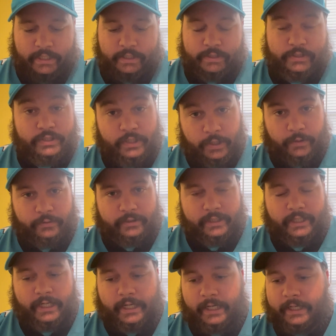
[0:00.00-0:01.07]
So,
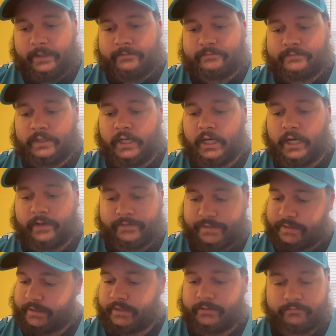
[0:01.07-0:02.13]

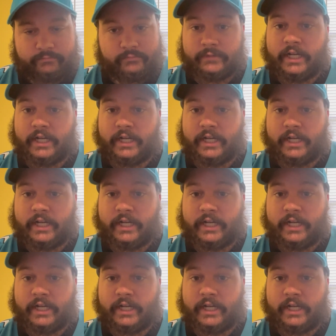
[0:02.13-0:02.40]
obviously,